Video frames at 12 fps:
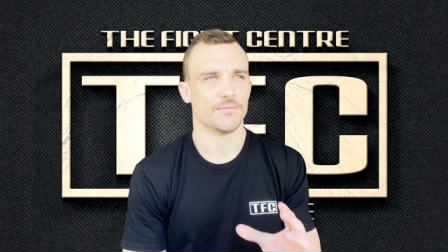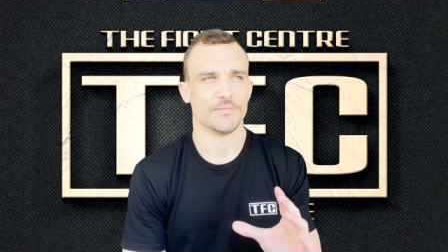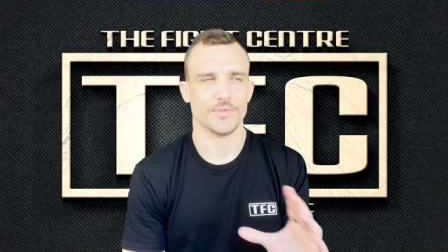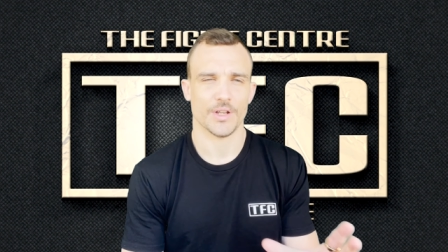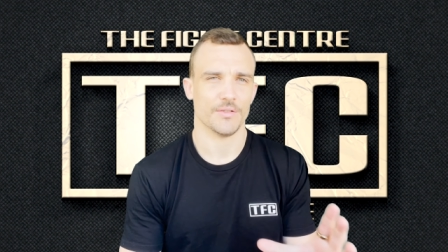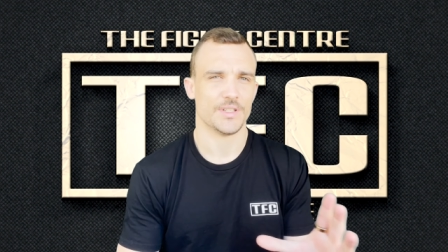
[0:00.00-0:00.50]

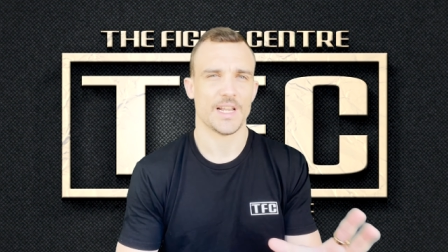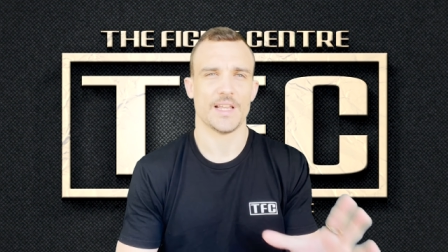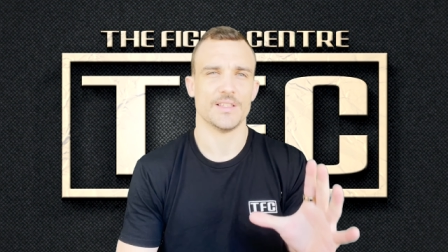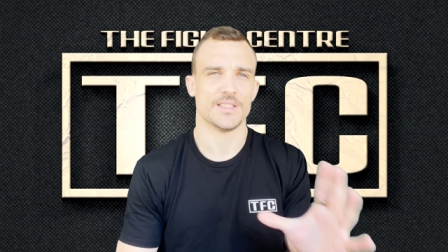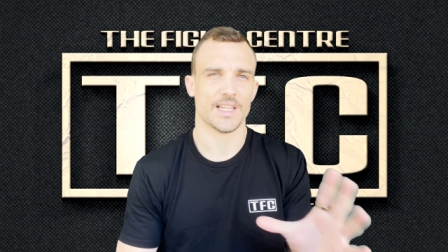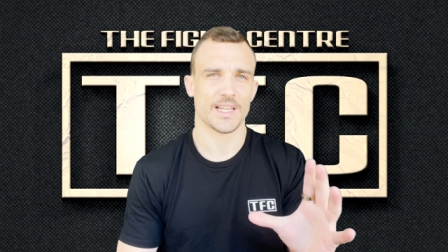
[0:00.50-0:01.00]

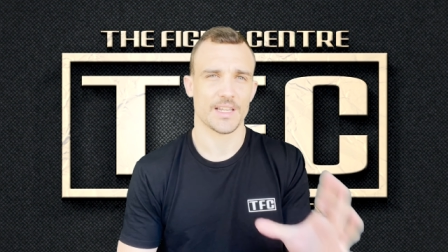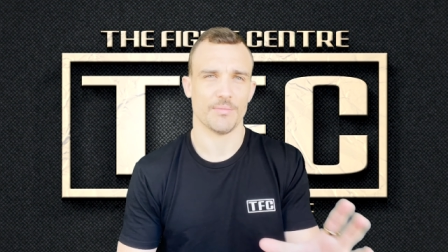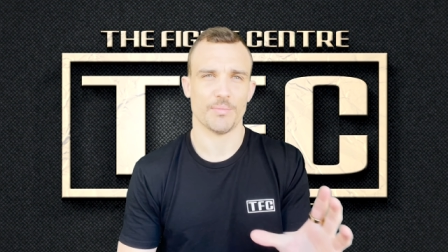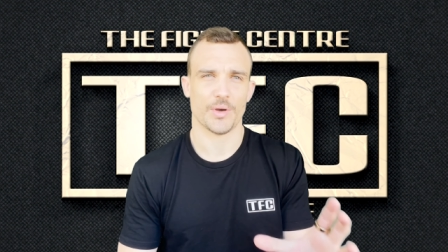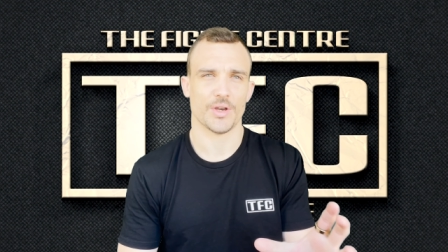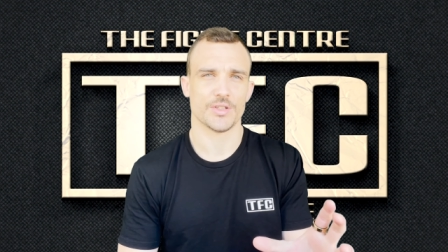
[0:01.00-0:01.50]
10-second
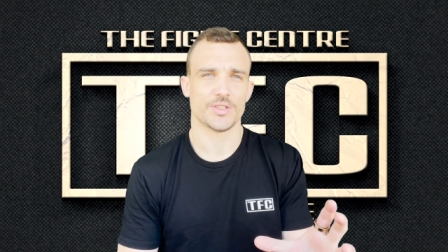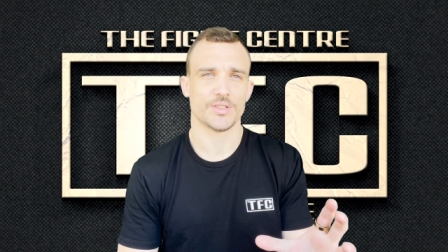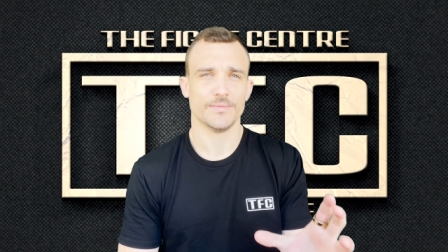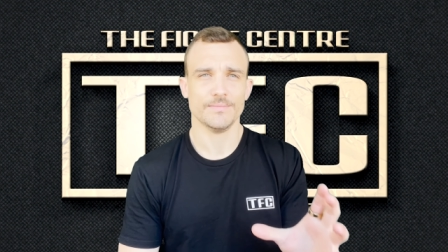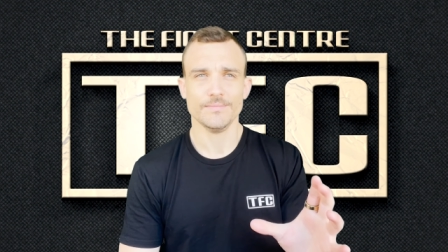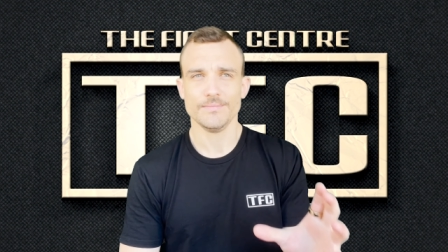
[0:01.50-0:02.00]

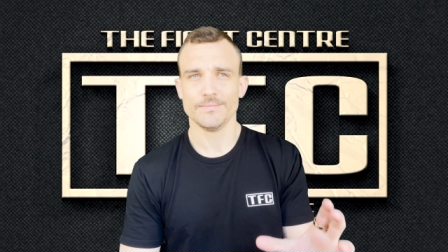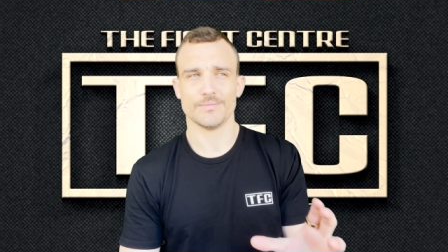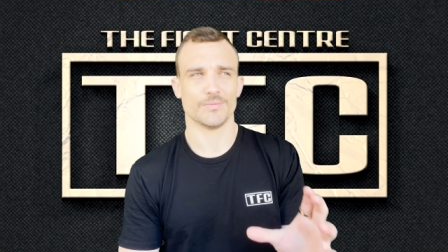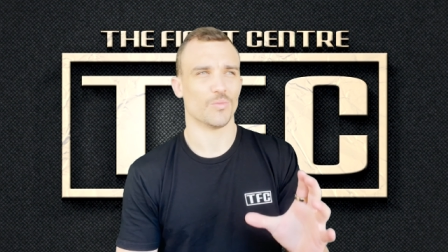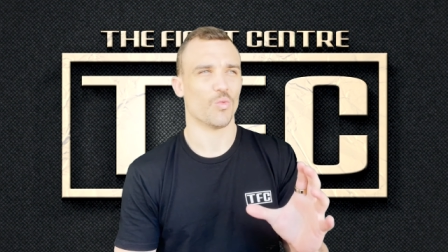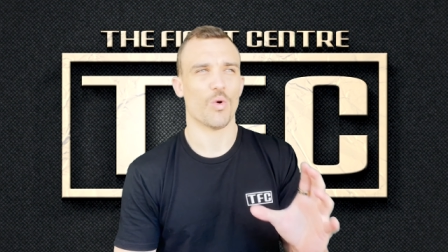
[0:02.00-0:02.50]
burst
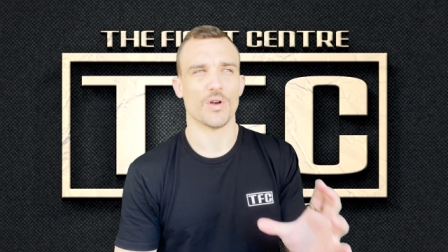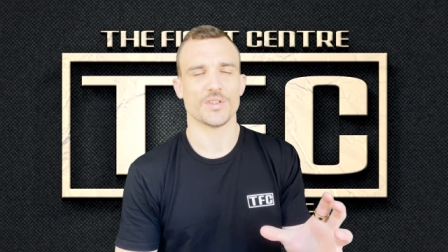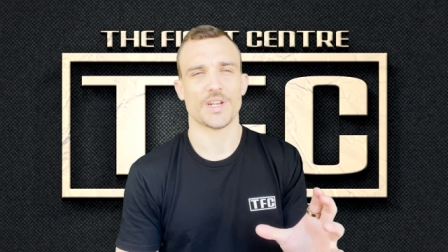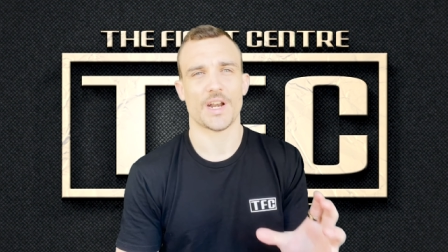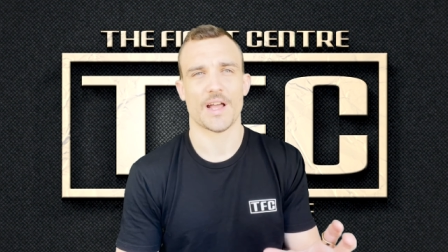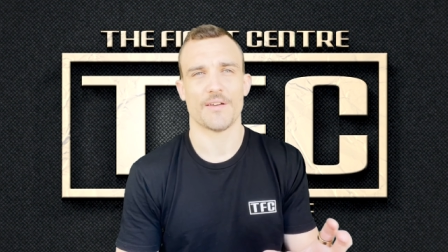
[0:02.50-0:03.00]

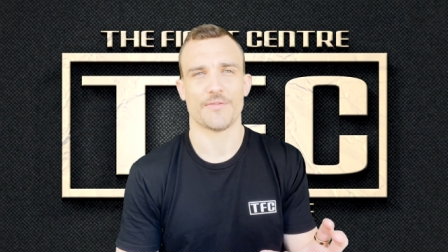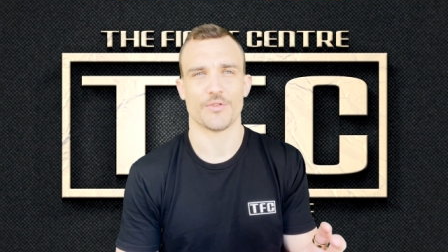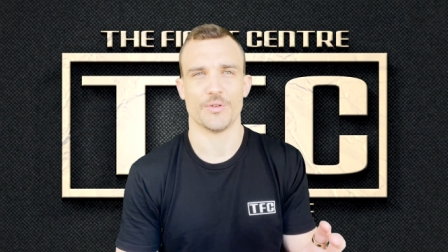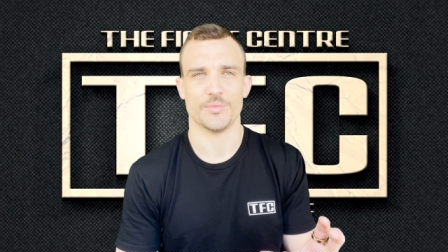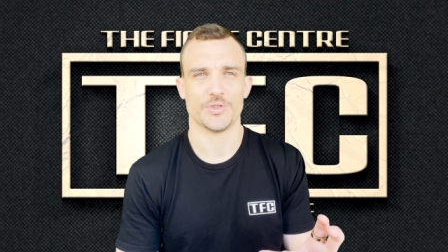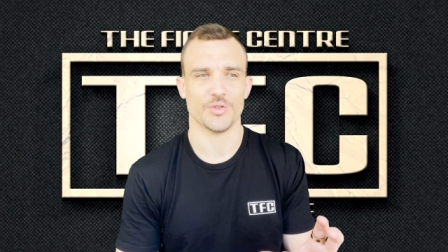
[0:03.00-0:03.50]
wasn't enough for
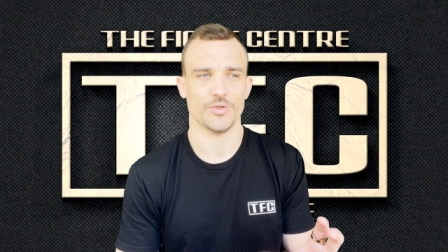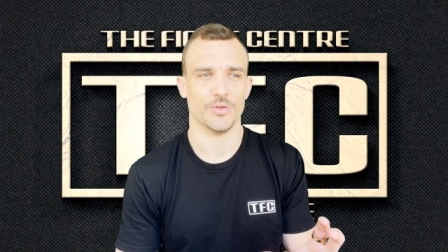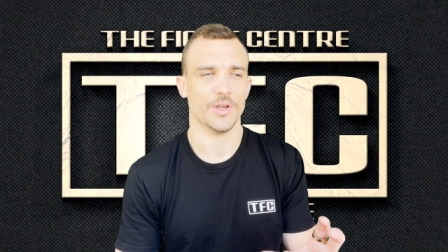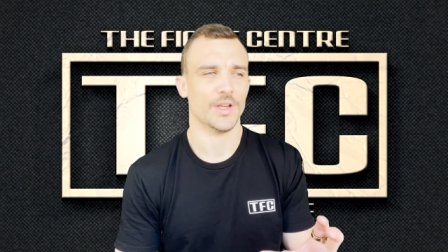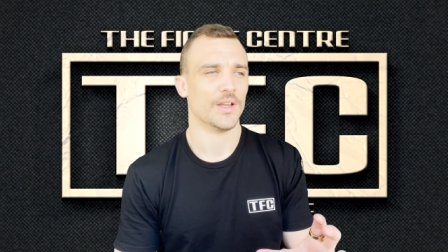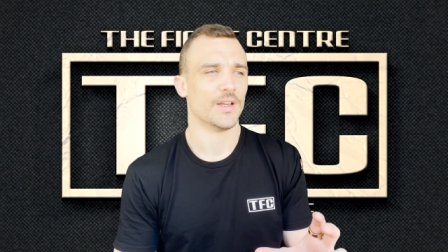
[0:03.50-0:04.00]
him
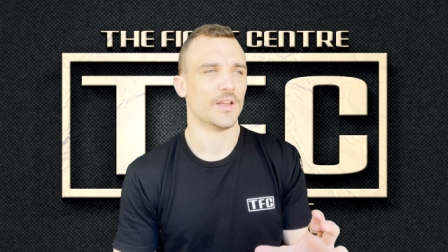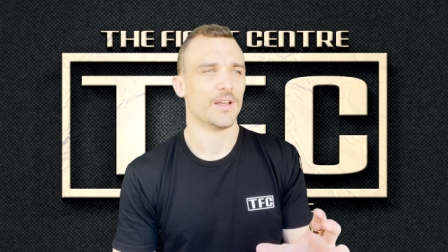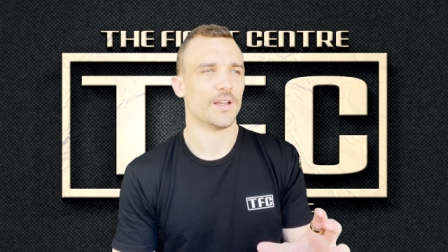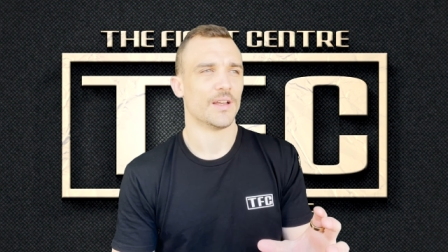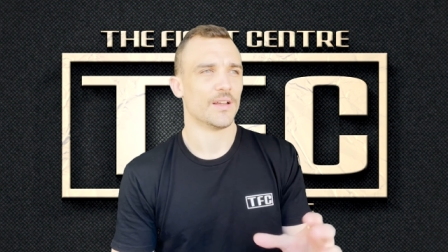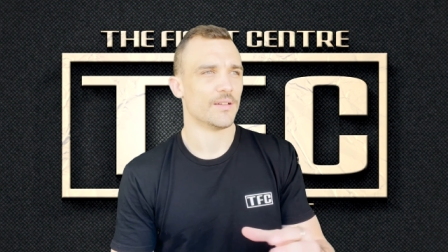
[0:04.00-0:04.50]
to
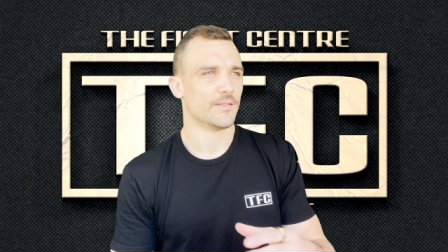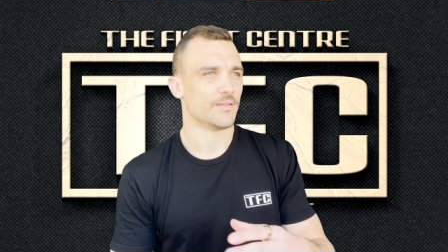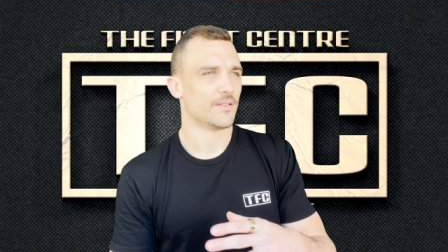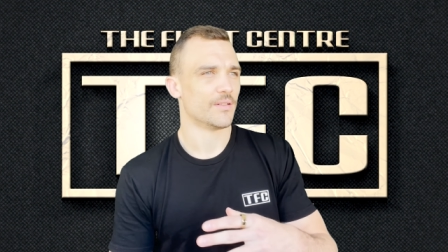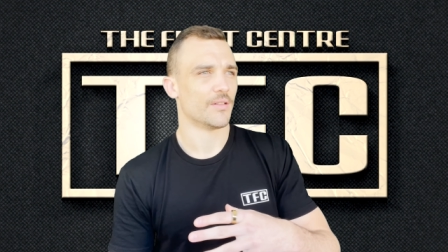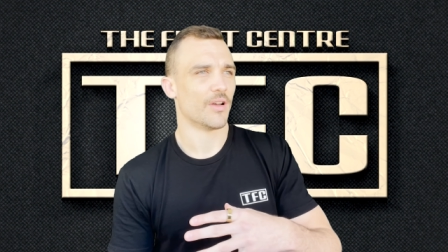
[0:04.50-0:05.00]

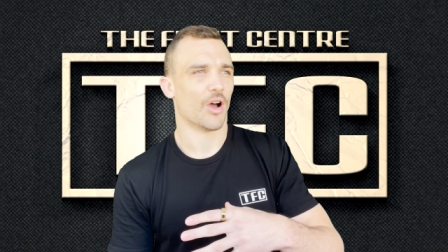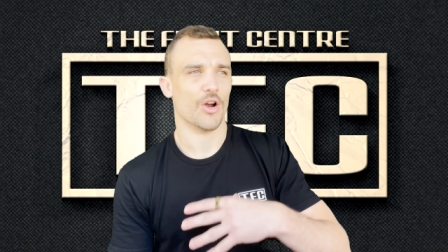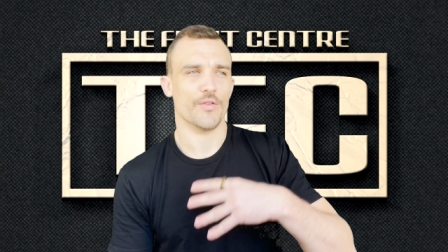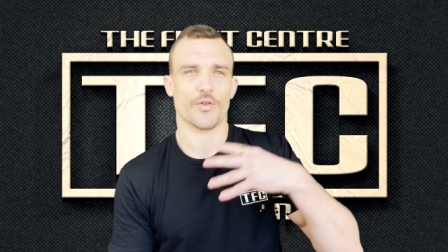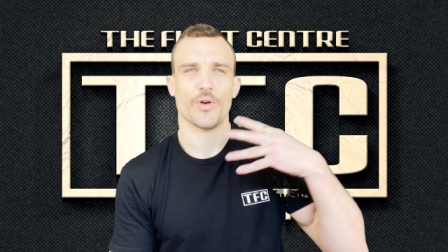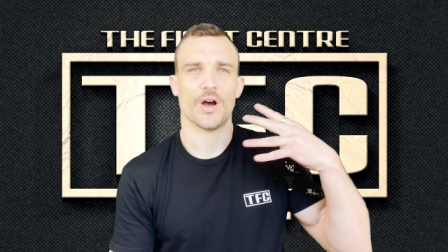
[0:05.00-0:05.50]

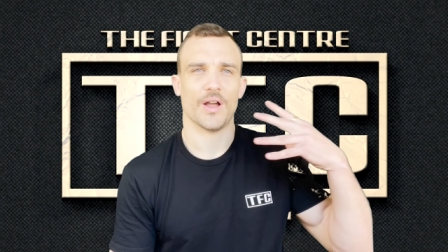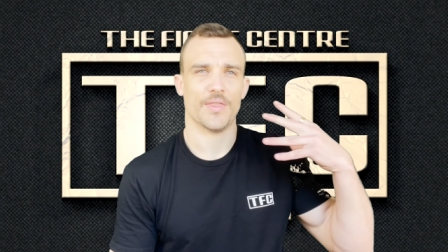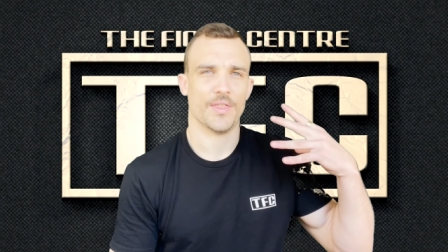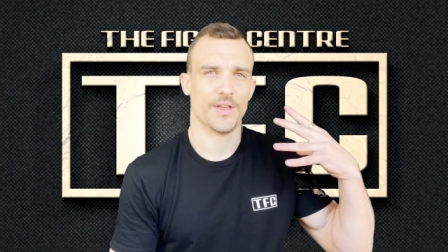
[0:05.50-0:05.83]
override